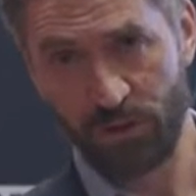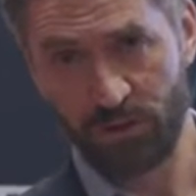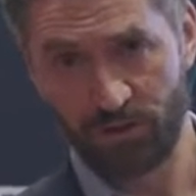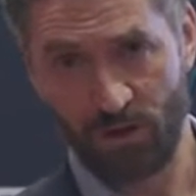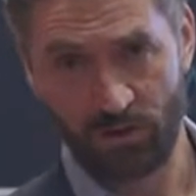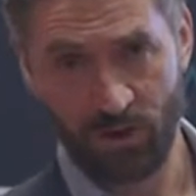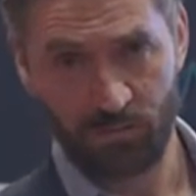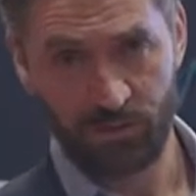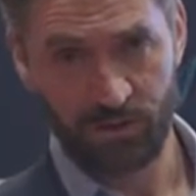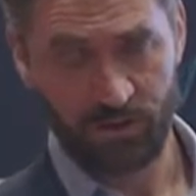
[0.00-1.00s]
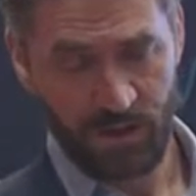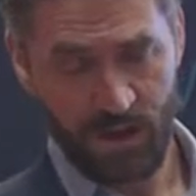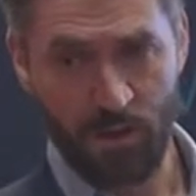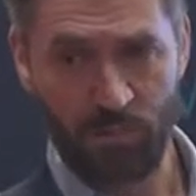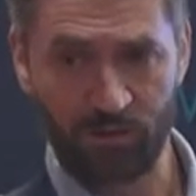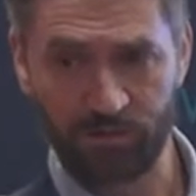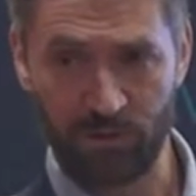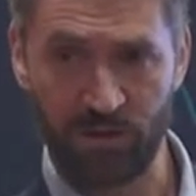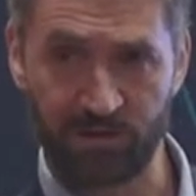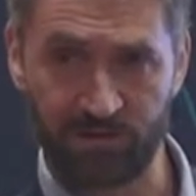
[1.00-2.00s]
million company about to
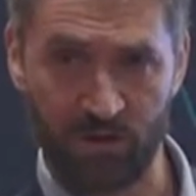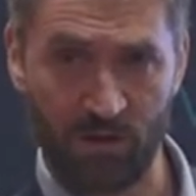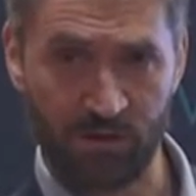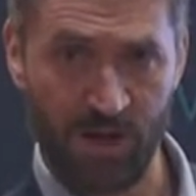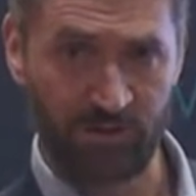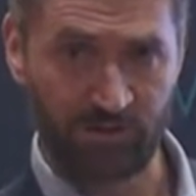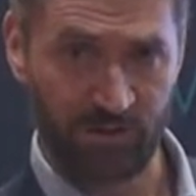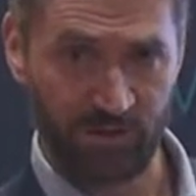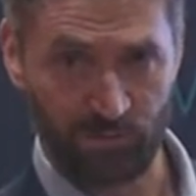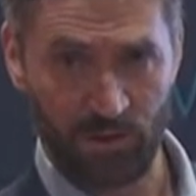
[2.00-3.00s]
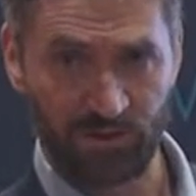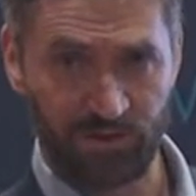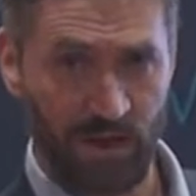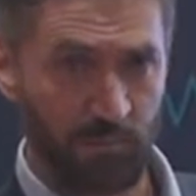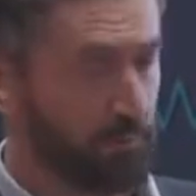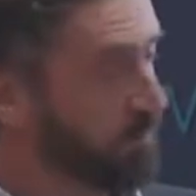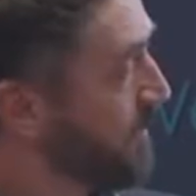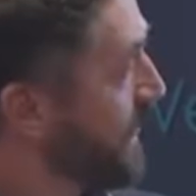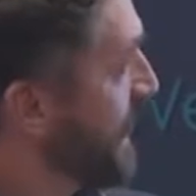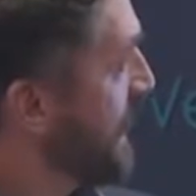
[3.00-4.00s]
be listed on NASDAQ as well as AIM.
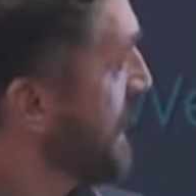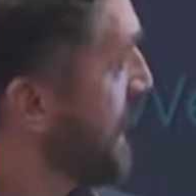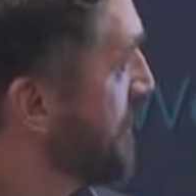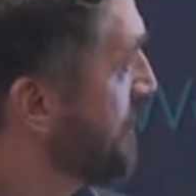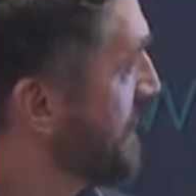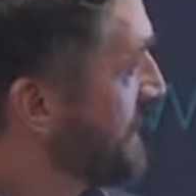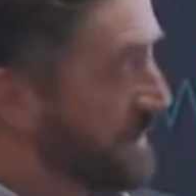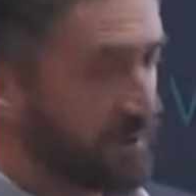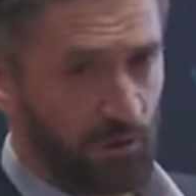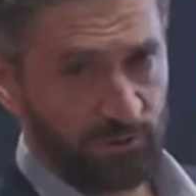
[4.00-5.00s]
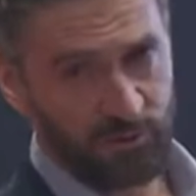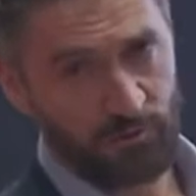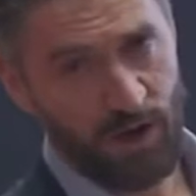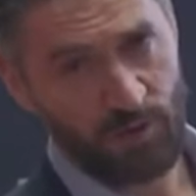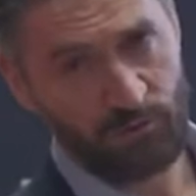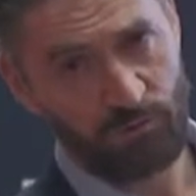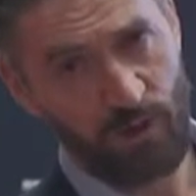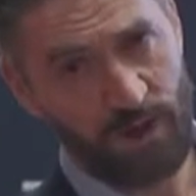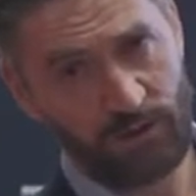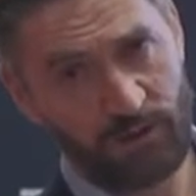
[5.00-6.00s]
Um, he's also the founder of
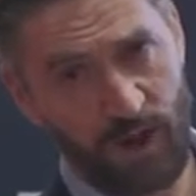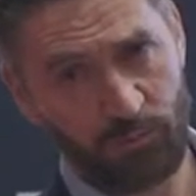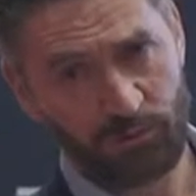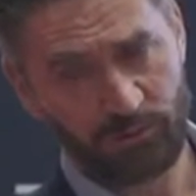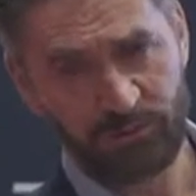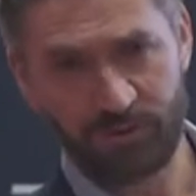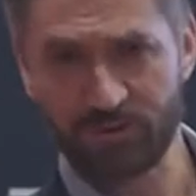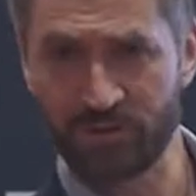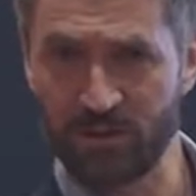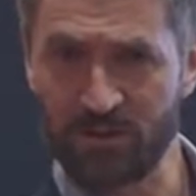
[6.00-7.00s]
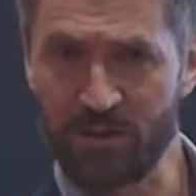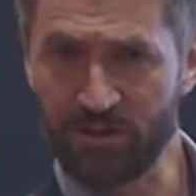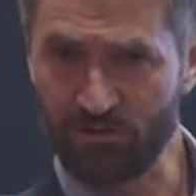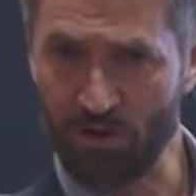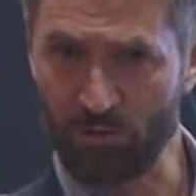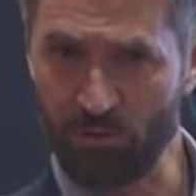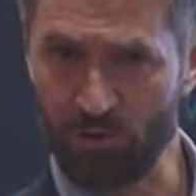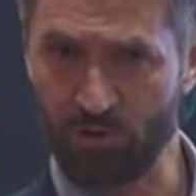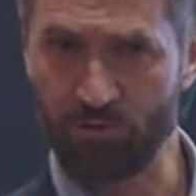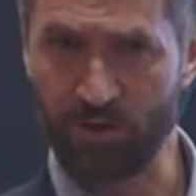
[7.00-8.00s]
Raglan Capital. So he's a
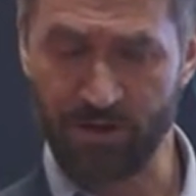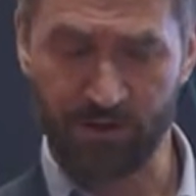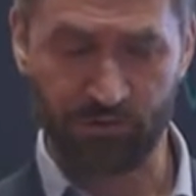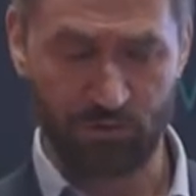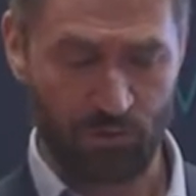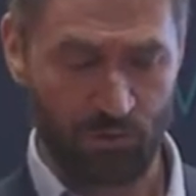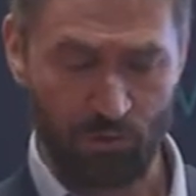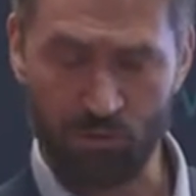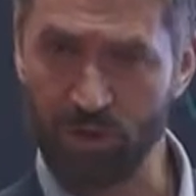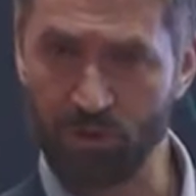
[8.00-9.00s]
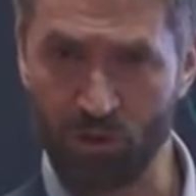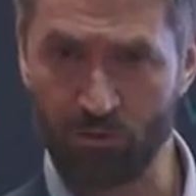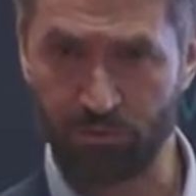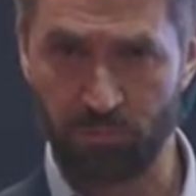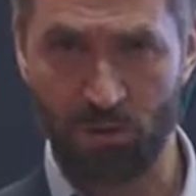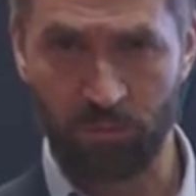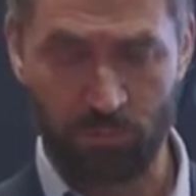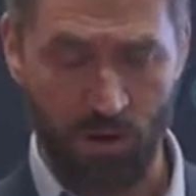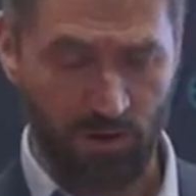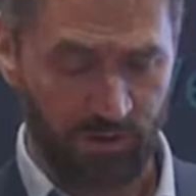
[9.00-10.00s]
stockbroker, financial guru. He knows the public
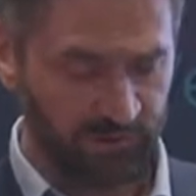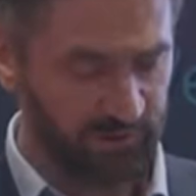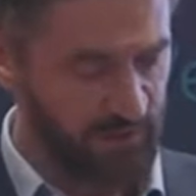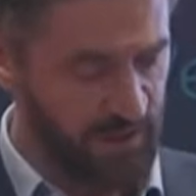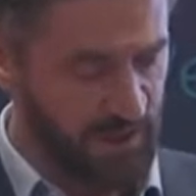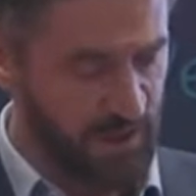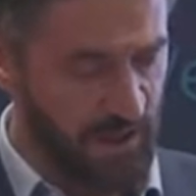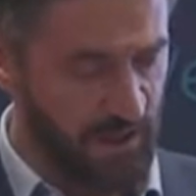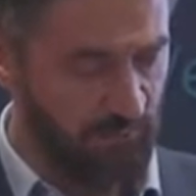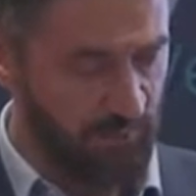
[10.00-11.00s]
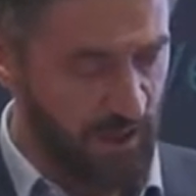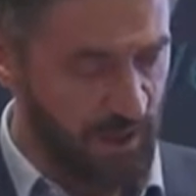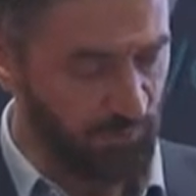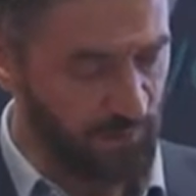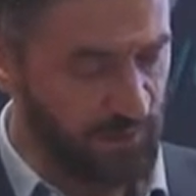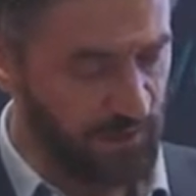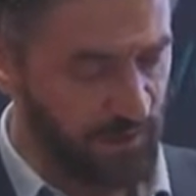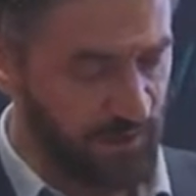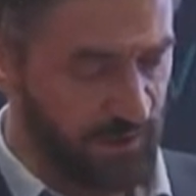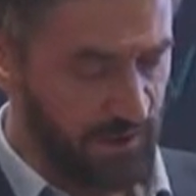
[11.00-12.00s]
markets um, and really
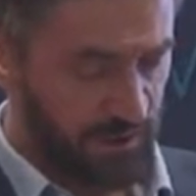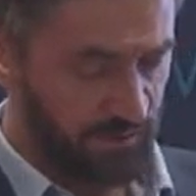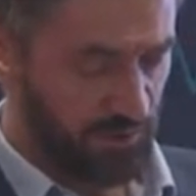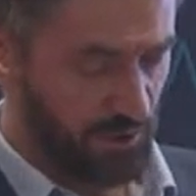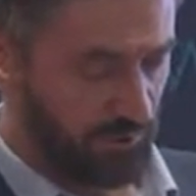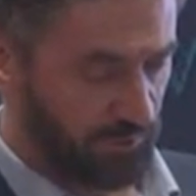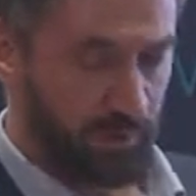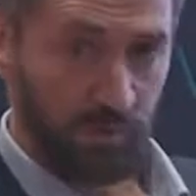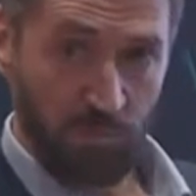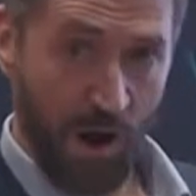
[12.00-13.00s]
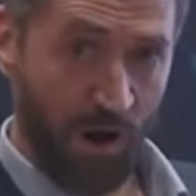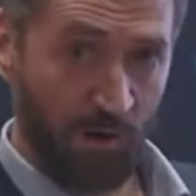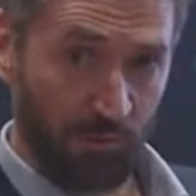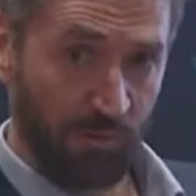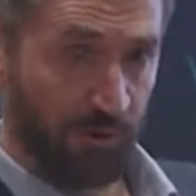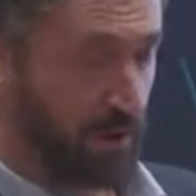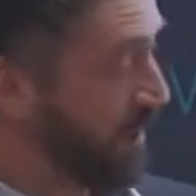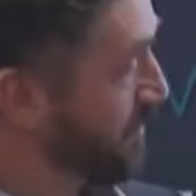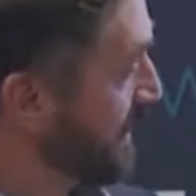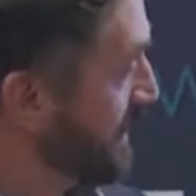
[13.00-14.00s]
uh, is a huge power within the
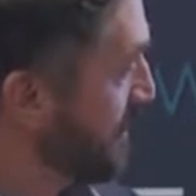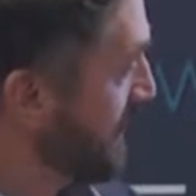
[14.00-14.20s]
company.